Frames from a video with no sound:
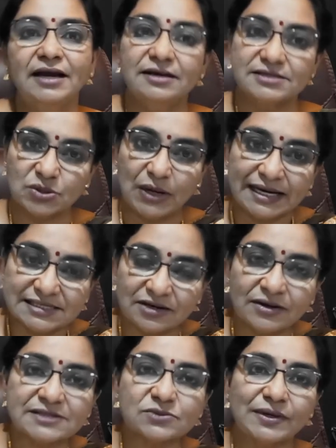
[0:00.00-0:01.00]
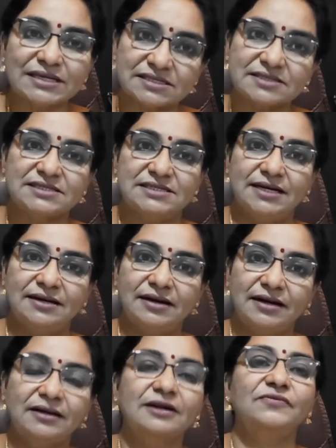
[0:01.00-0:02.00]
So as long as waste is
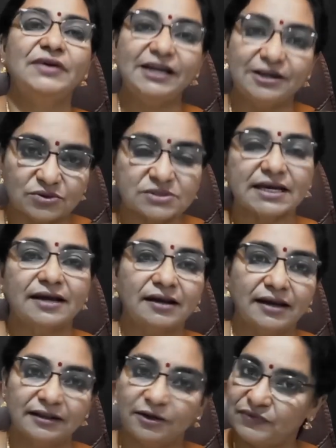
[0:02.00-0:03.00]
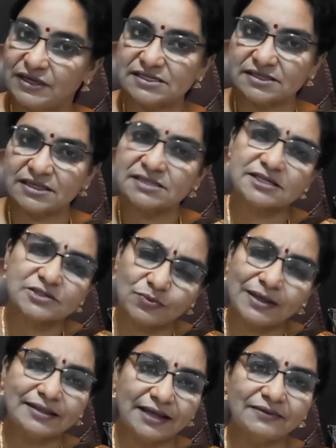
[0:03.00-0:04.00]
generated, we need to segregate the waste. This is
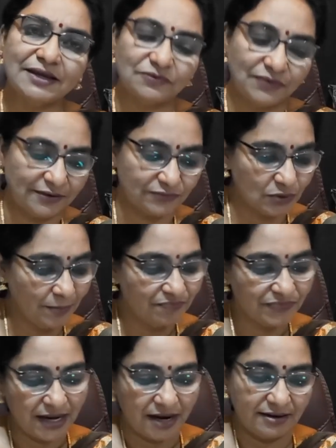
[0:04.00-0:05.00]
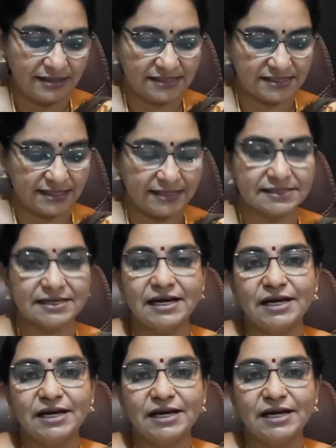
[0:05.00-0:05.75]
one thing that we have to understand.